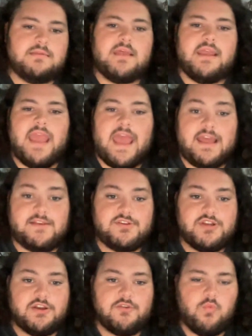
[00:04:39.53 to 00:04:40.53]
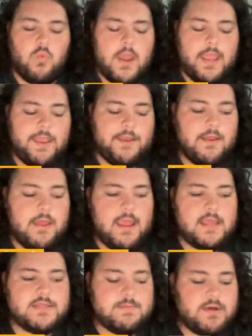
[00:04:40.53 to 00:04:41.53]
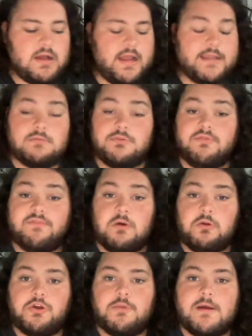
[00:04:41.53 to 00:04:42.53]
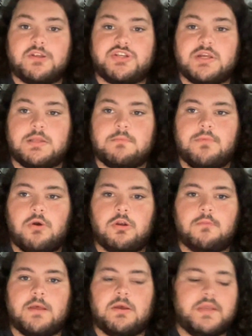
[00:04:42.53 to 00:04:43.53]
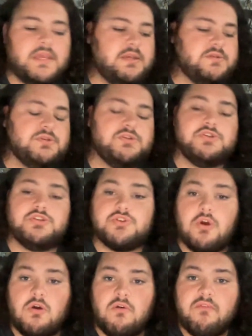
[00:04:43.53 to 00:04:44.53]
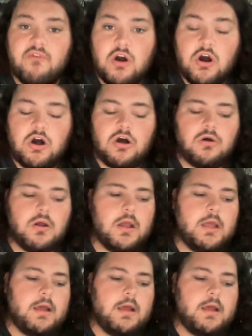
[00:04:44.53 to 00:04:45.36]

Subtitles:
They had Jared Wayne, and then behind them, you felt good about Jalen Barton, Melquise Stovall.